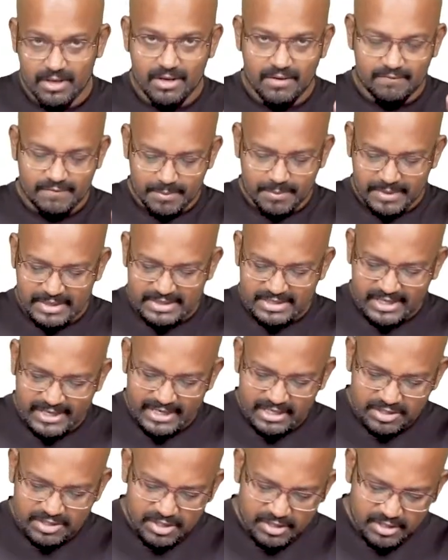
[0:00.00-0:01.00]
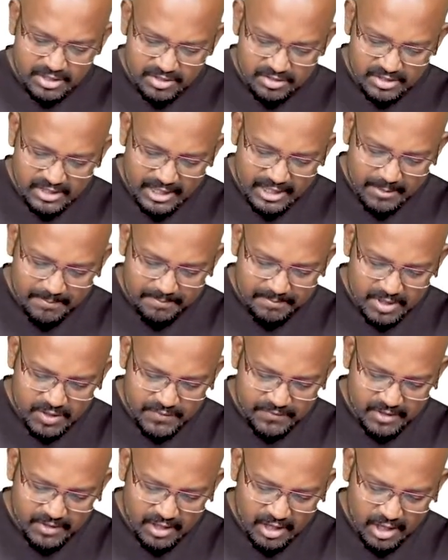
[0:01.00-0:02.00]
From these higher centers, the impulse
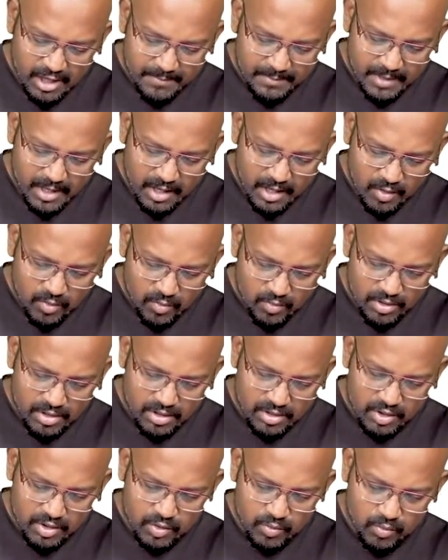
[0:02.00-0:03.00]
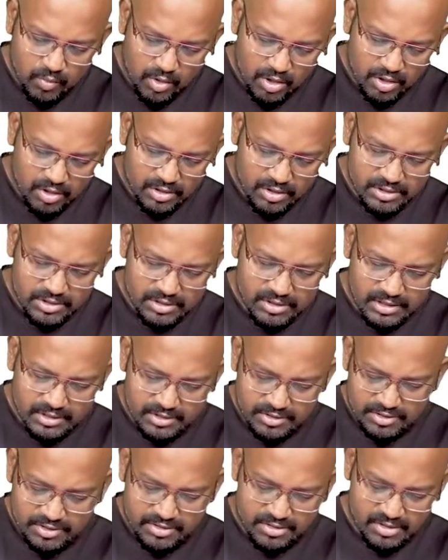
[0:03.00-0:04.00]
will come down towards
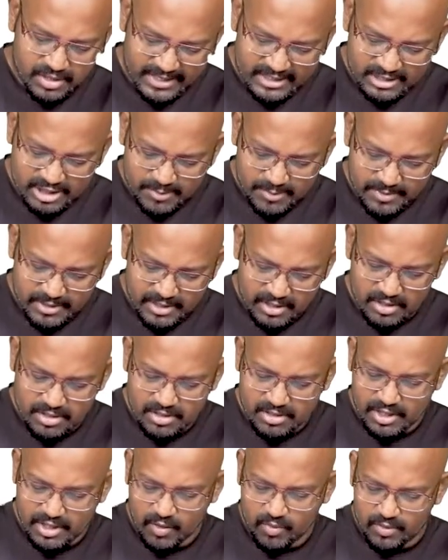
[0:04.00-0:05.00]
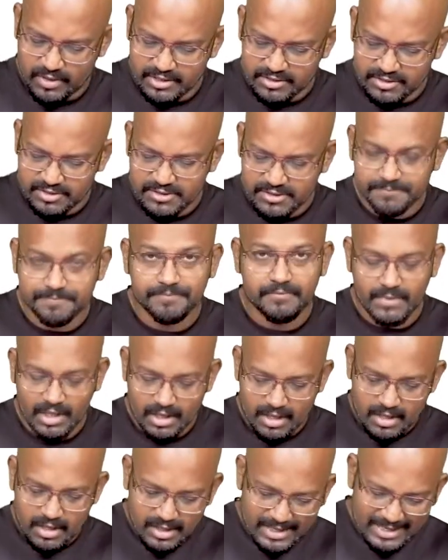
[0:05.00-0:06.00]
this trigeminal nucleus.
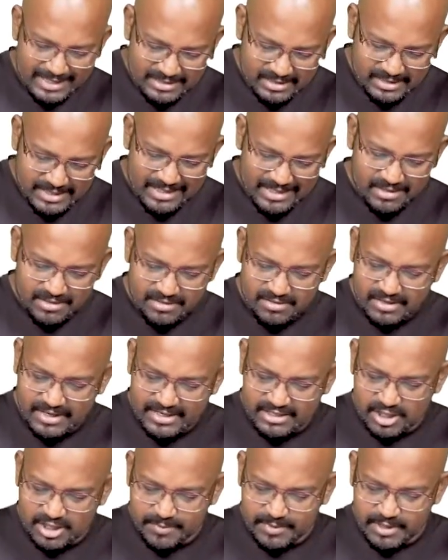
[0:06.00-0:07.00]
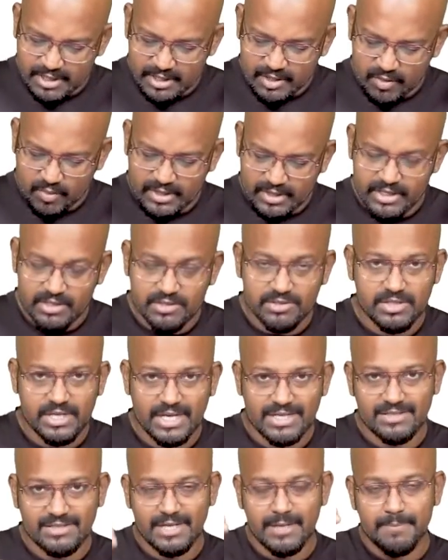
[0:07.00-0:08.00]
Inside the trigeminal nucleus,
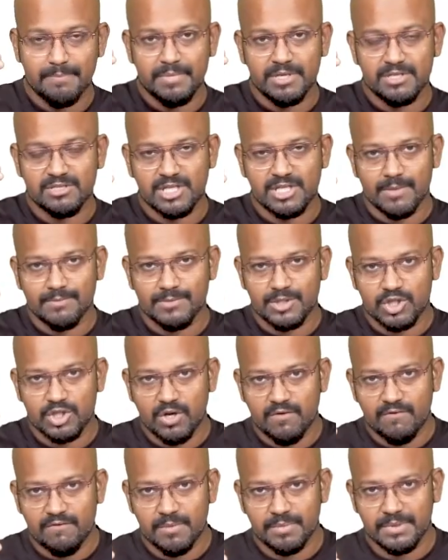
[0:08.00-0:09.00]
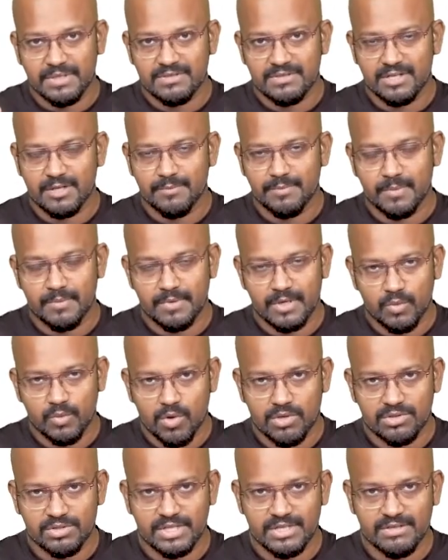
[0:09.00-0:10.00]
as the impulse comes down from the cerebrum
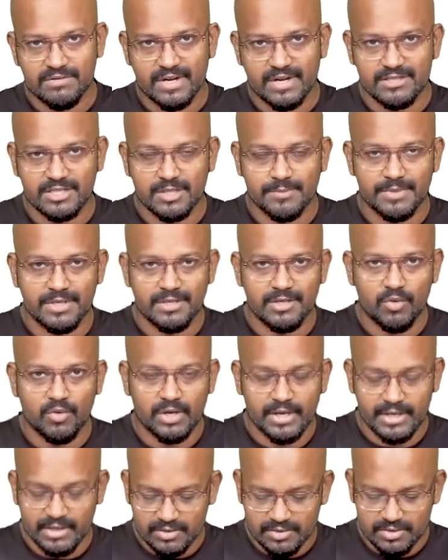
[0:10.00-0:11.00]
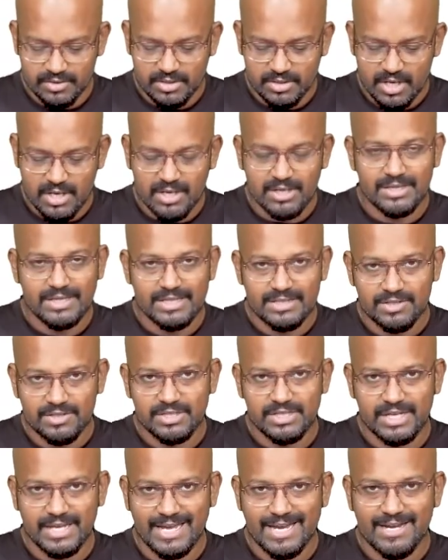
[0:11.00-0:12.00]
towards the trigeminal nucleus,
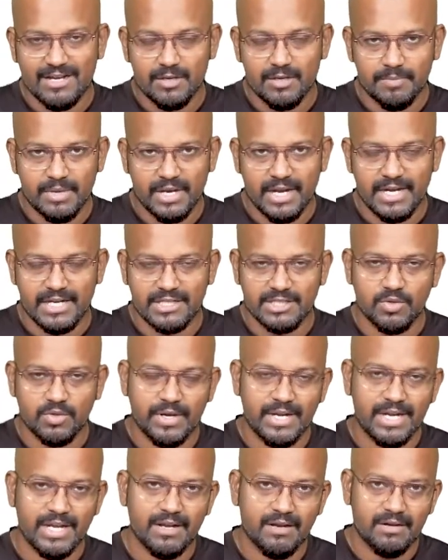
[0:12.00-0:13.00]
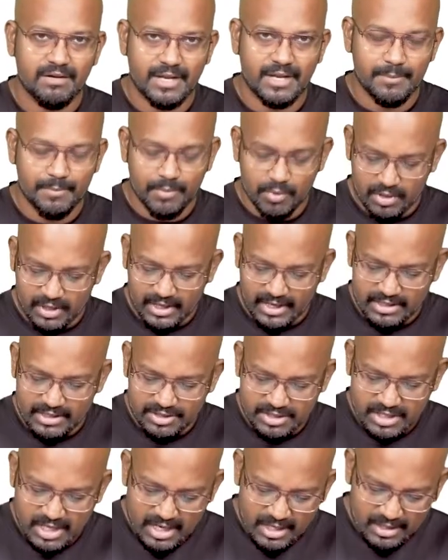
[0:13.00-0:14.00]
this end plate is going to get
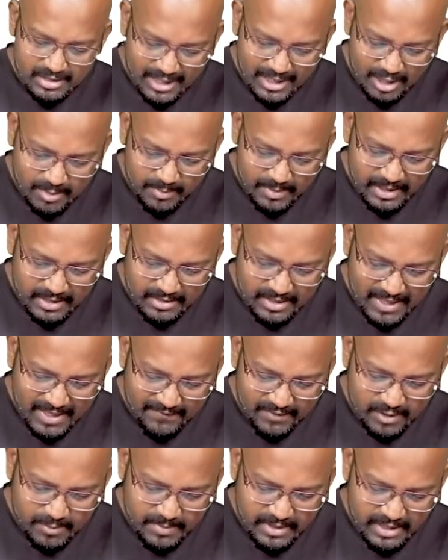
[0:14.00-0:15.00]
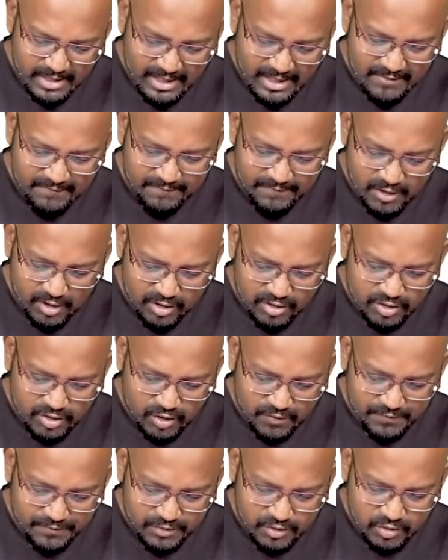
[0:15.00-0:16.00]
depolarized. Thereby, there will be influx
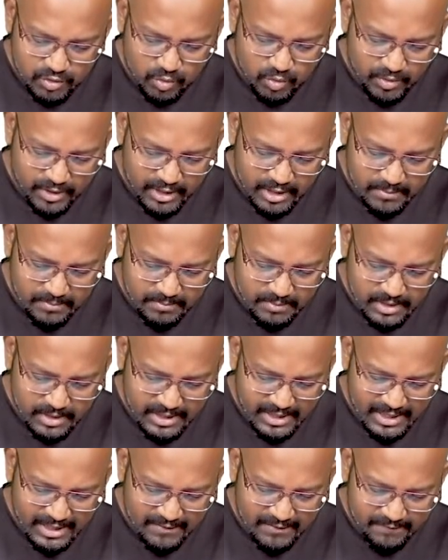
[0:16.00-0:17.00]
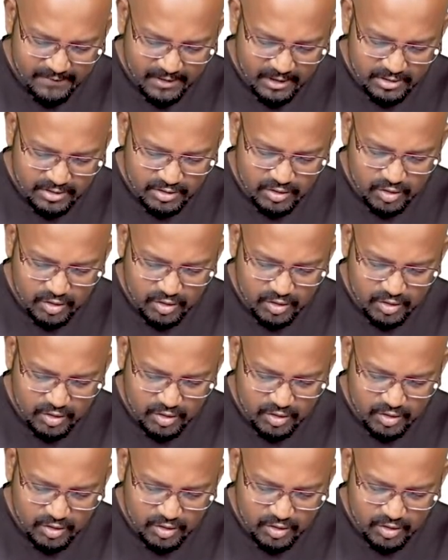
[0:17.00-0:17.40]
of sodium, influx